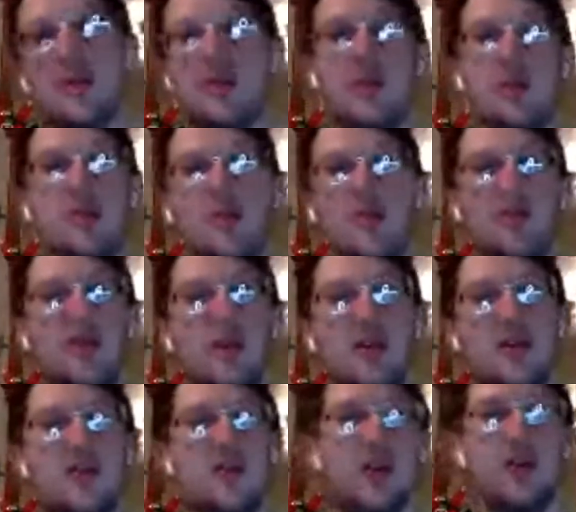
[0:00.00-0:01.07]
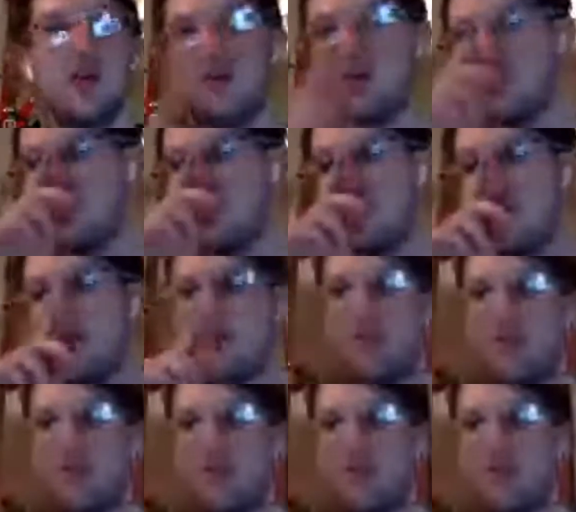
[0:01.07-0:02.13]
or follow me on Twitch if you're
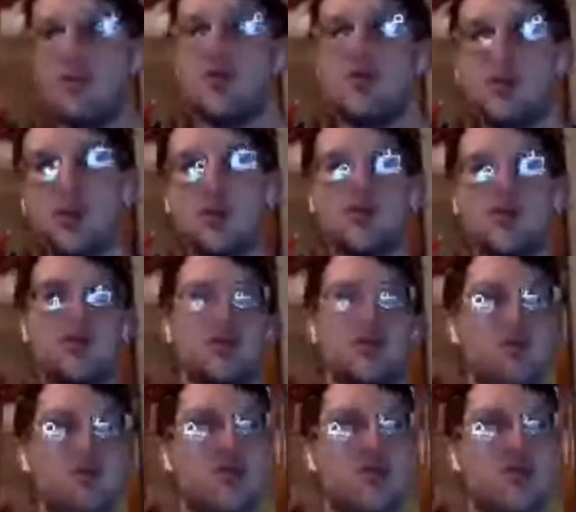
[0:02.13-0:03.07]
watching on Twitch.